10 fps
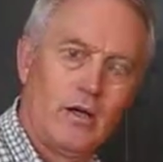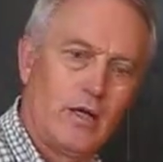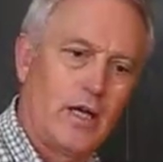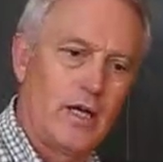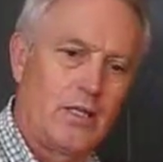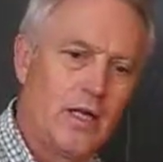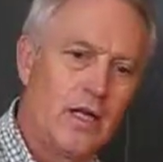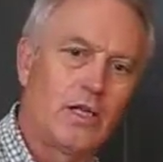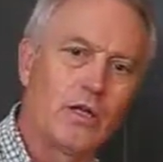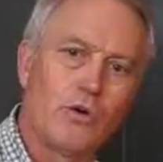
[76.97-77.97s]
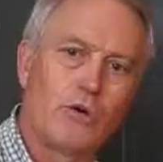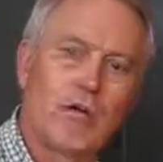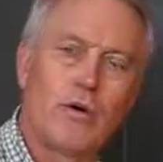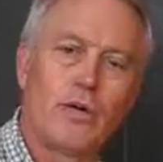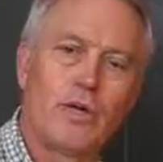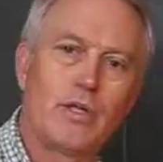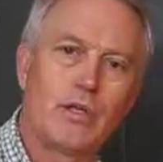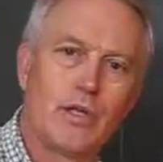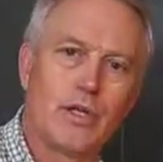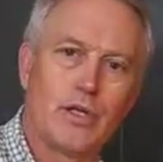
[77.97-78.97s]
that as heat goes out
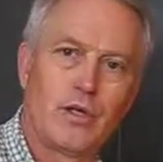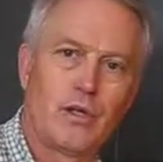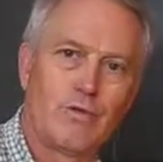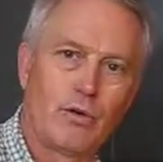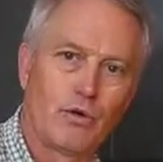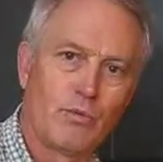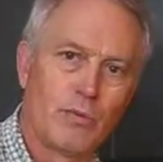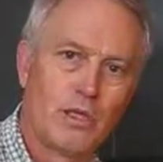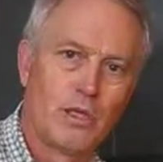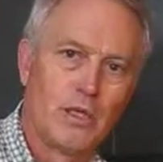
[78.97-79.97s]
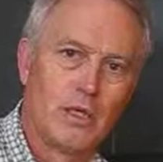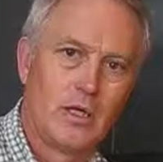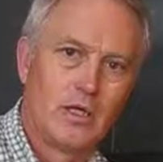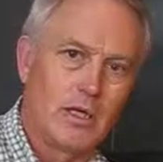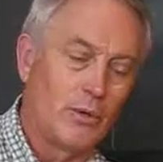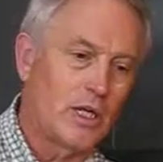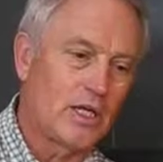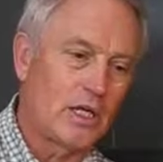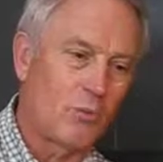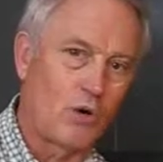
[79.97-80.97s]
into the living room. And we could
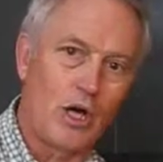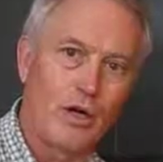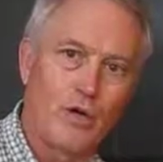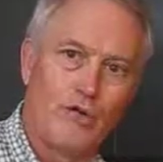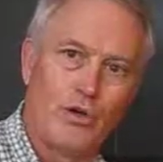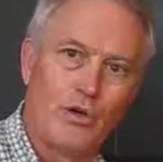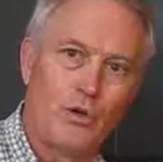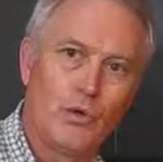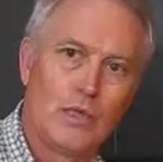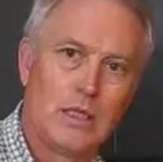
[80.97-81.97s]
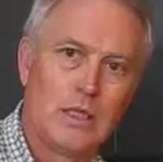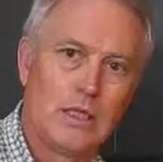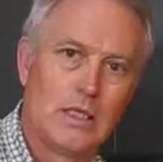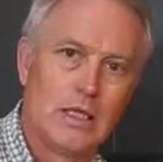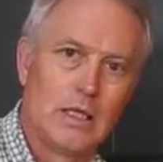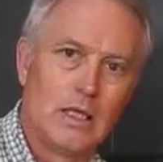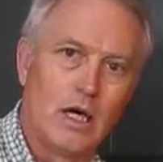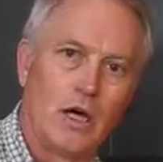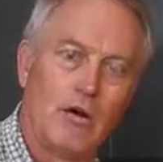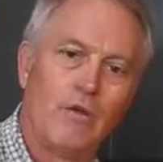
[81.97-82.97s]
take a broader view
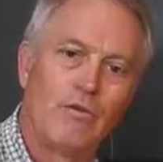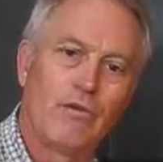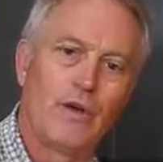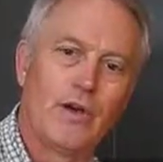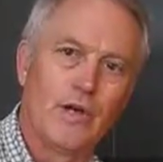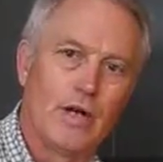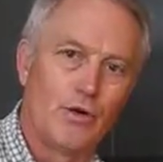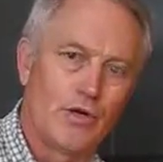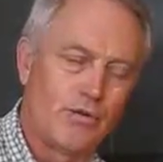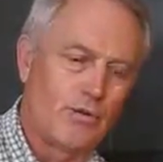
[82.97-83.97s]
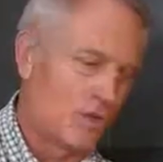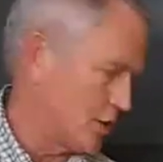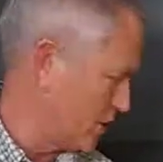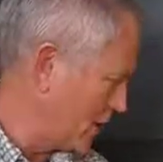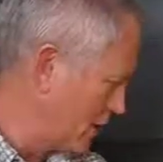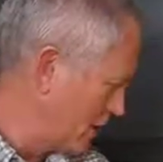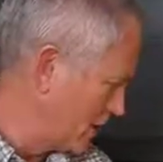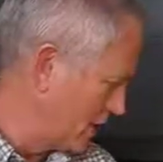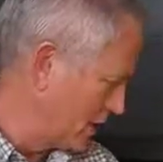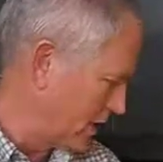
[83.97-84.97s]
of energy efficiency,
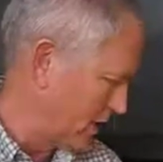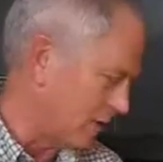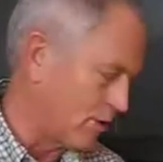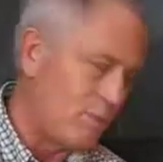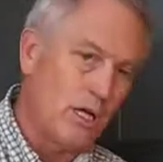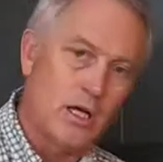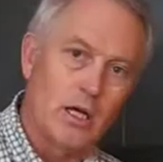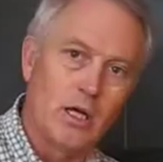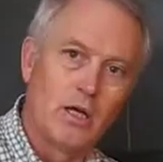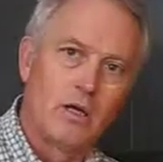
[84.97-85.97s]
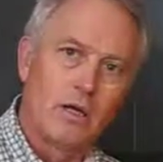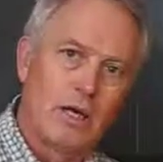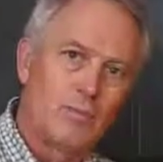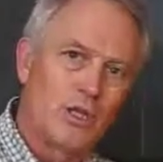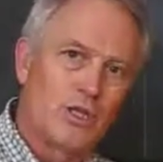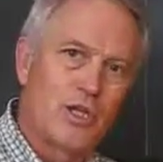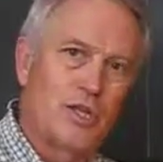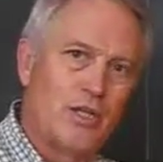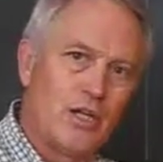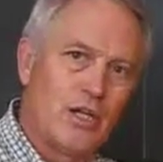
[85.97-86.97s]
and that would be how much
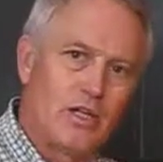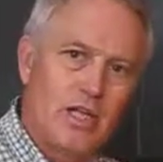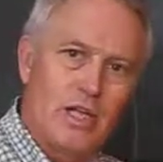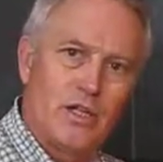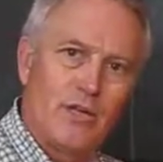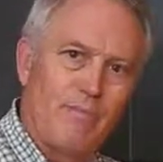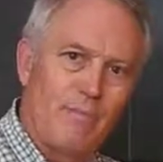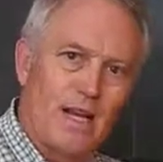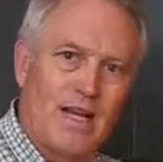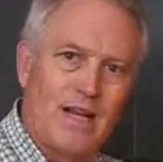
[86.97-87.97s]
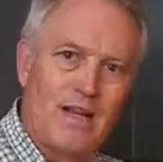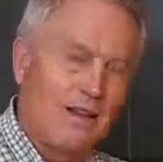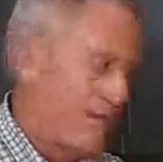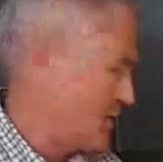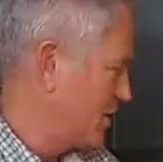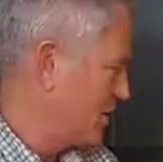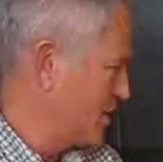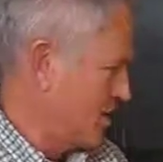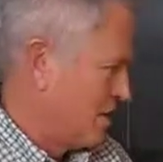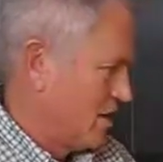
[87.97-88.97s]
energy did it take to make this